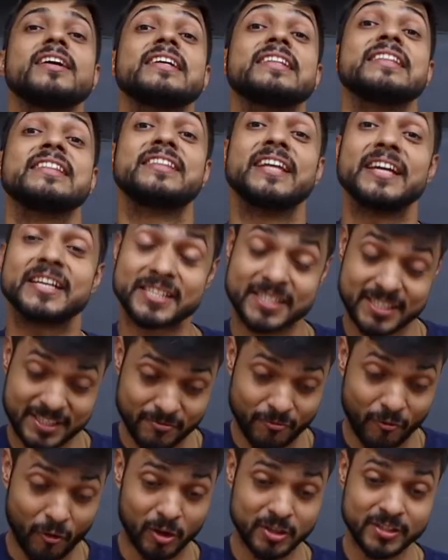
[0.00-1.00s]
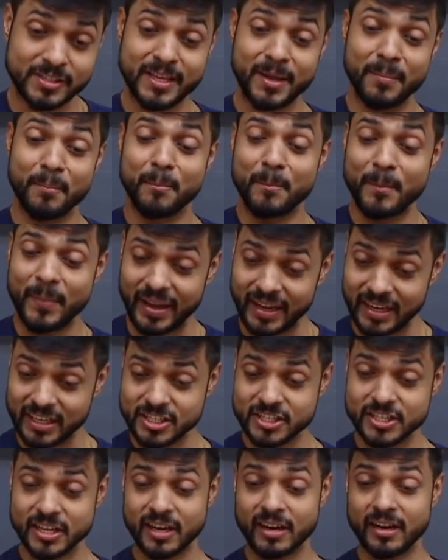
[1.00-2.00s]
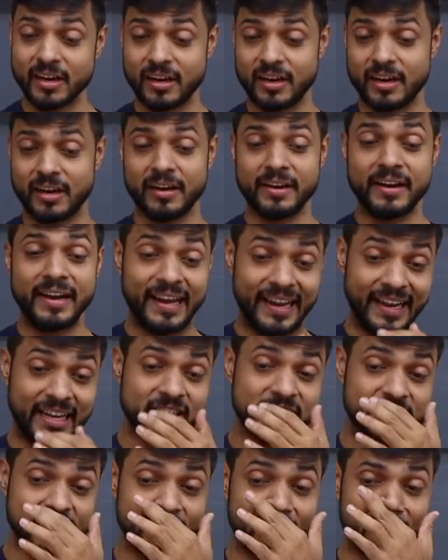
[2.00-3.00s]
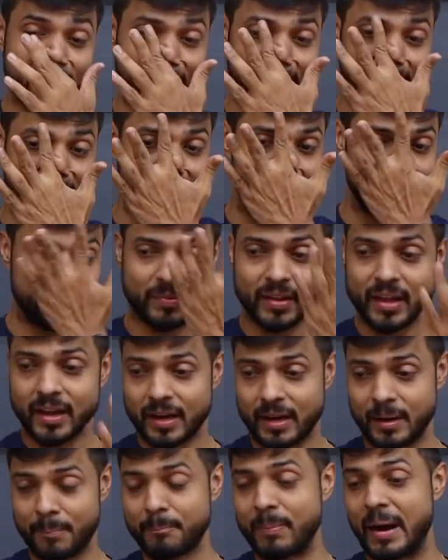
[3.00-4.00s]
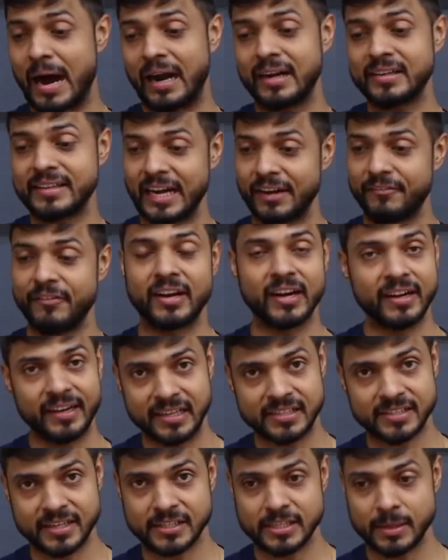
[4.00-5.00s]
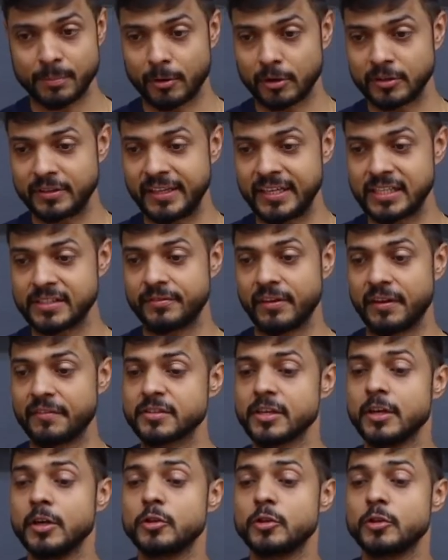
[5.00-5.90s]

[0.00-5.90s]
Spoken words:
This was the major nature part that we can discuss about these waves.